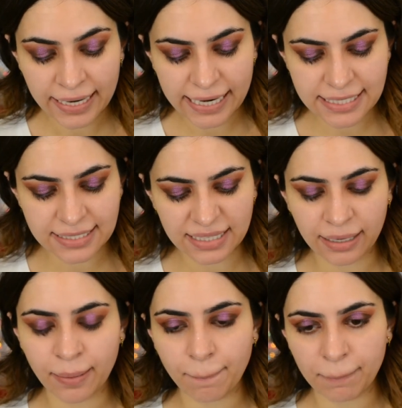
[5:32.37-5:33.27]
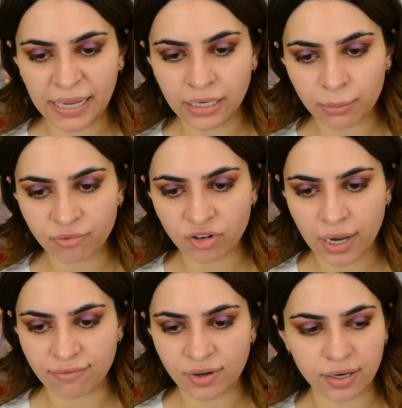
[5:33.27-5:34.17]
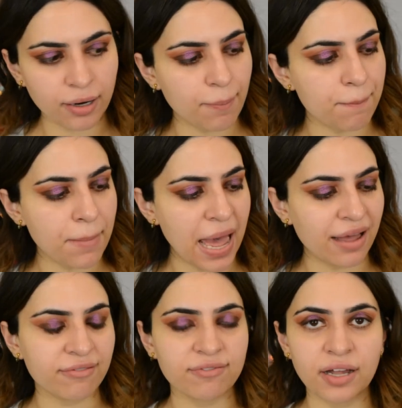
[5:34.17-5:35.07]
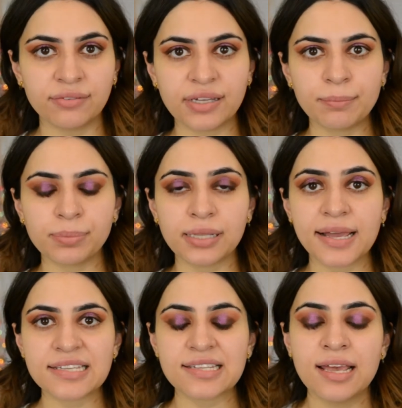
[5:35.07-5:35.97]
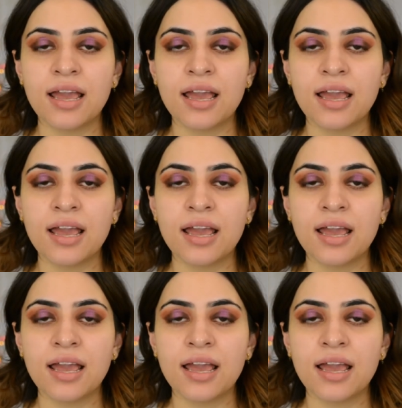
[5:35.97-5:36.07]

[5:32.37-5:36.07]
It's the Makeup Forever Matte Velvet Plus.